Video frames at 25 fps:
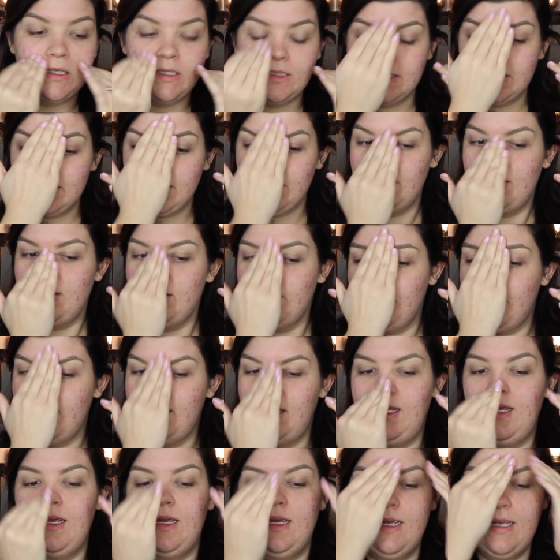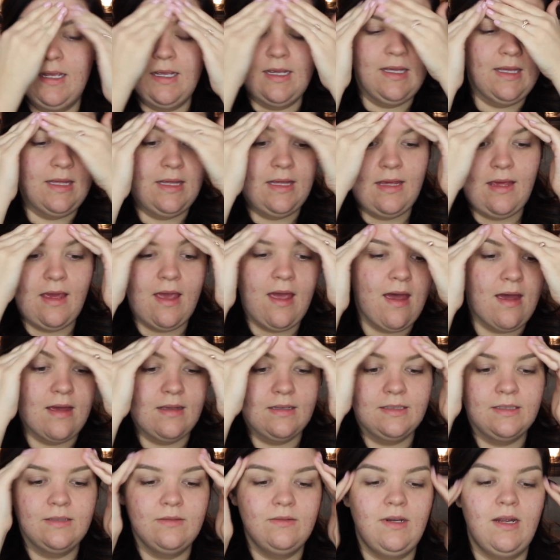So yeah,
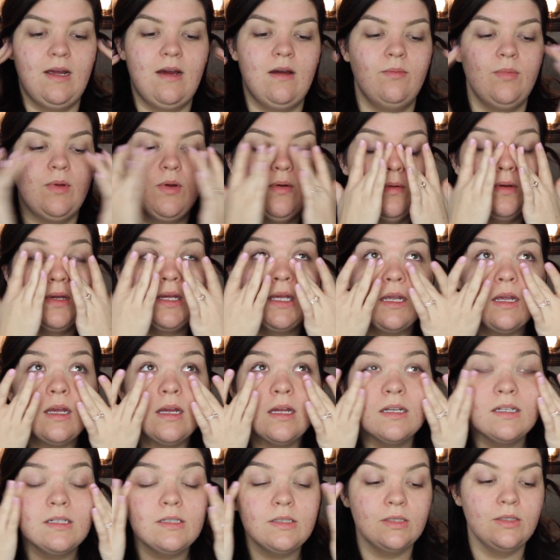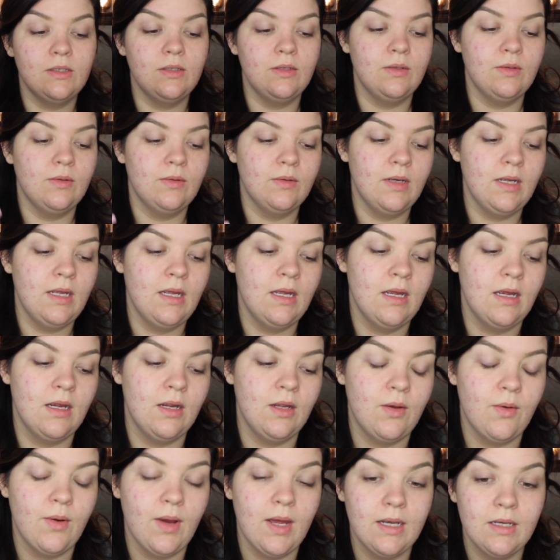so now I'm going to
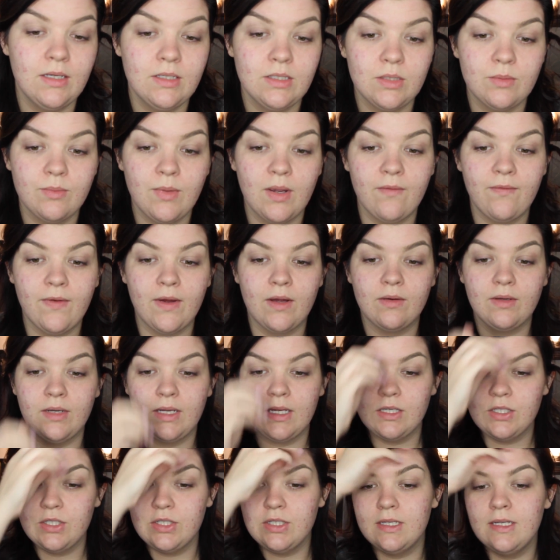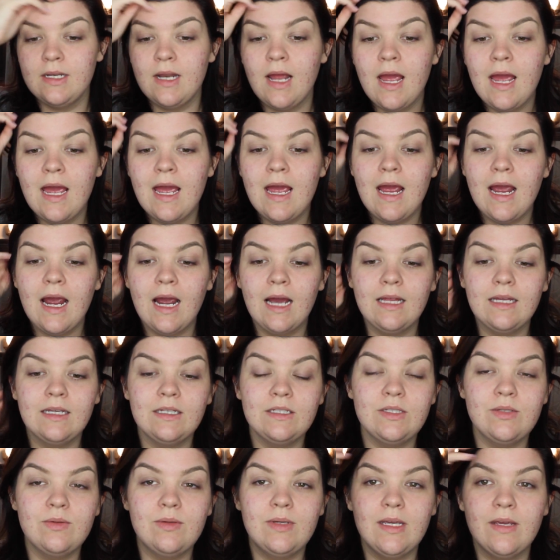go ahead and do my foundation. I
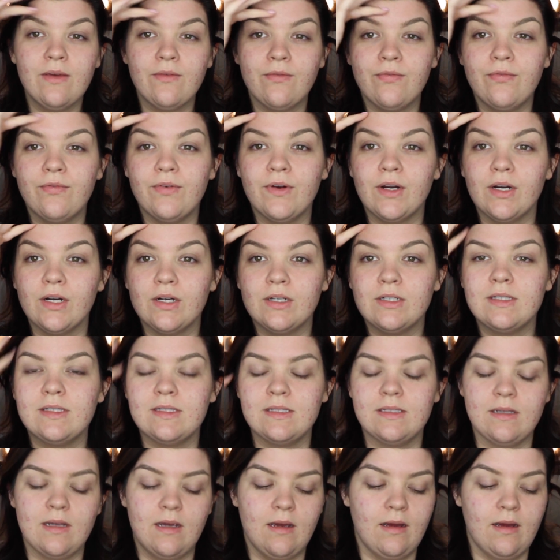like doing it first.